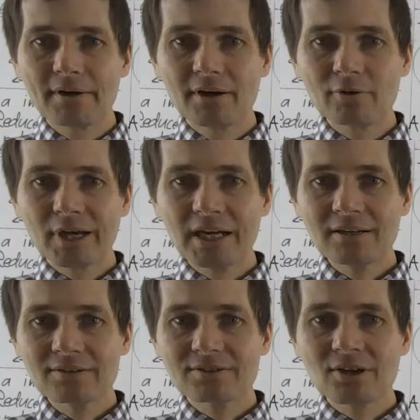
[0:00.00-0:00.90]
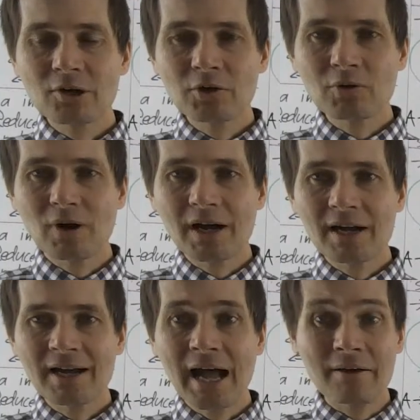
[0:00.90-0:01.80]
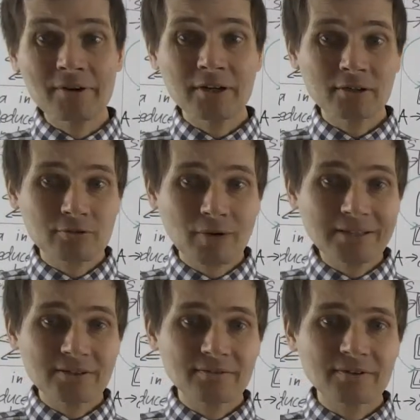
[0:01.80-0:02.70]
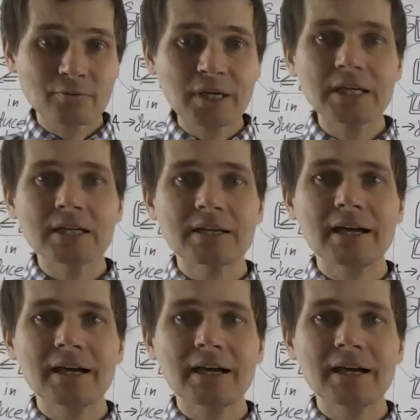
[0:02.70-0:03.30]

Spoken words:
Okay, so have a good rest of the week